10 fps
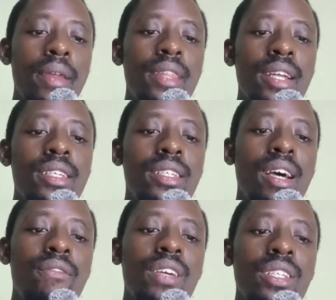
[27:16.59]
that is
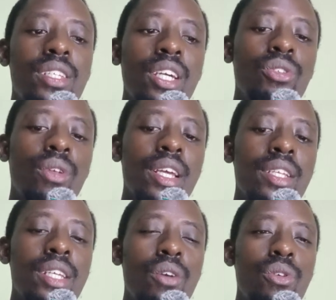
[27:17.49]
having sexual
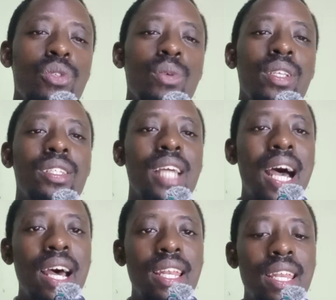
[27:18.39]
intercourse with
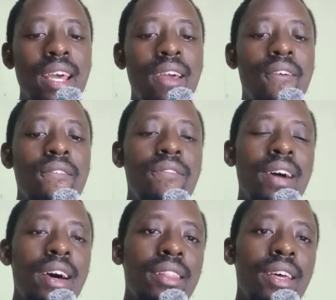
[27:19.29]
son,
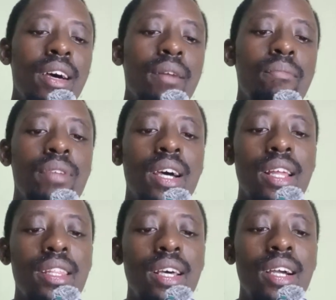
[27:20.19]
father,
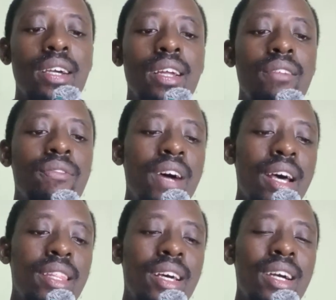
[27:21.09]
brother,
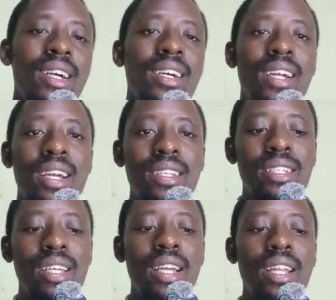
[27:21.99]
grandfather,
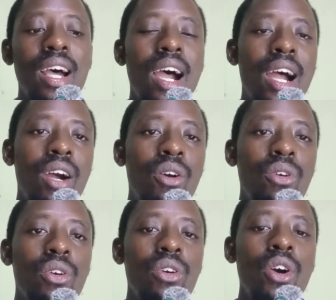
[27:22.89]
grandson,
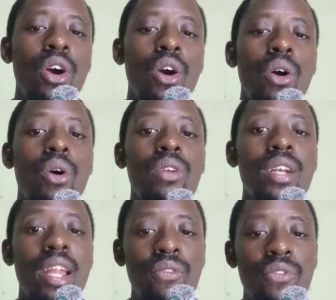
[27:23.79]
uncle, or
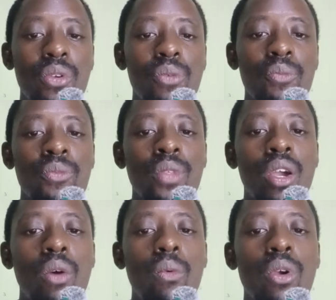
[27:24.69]
nephew.
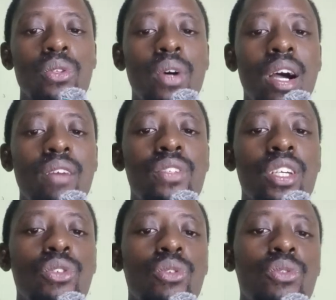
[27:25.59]
We also have
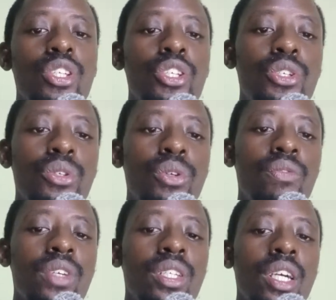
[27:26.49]
section 22
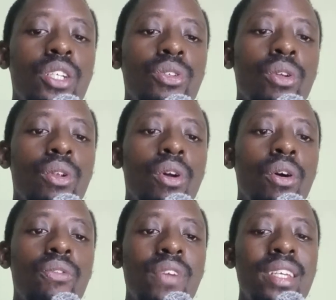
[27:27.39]
of the Sexual
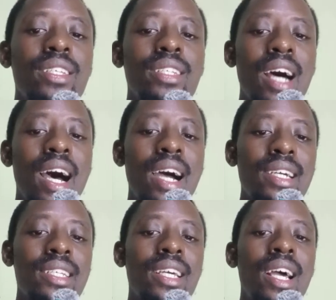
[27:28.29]
Offences
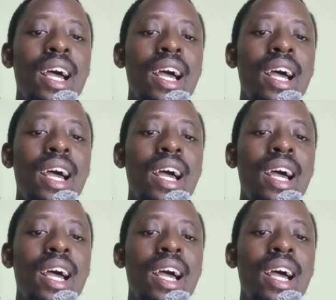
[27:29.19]
Act,